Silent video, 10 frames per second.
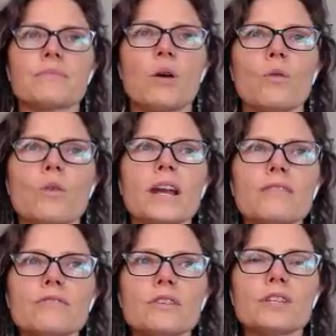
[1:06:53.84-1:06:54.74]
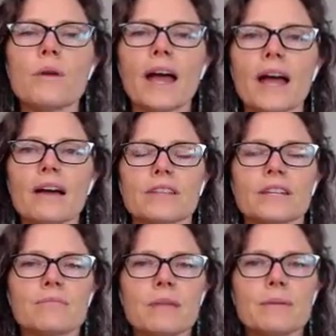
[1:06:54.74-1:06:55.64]
Whatever you have,
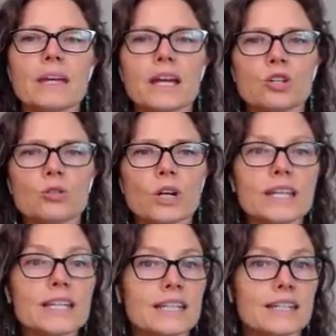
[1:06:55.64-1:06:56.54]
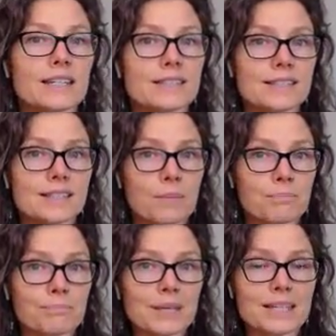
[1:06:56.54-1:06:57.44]
like maybe I grated
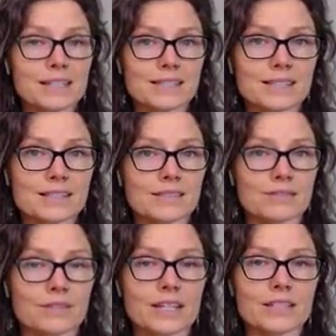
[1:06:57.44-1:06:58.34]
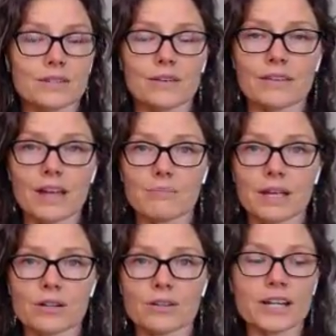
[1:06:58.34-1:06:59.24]
some beets, right? So I've got
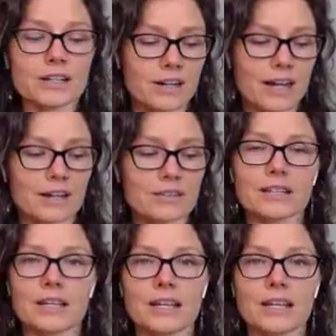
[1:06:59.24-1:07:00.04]
my grater out.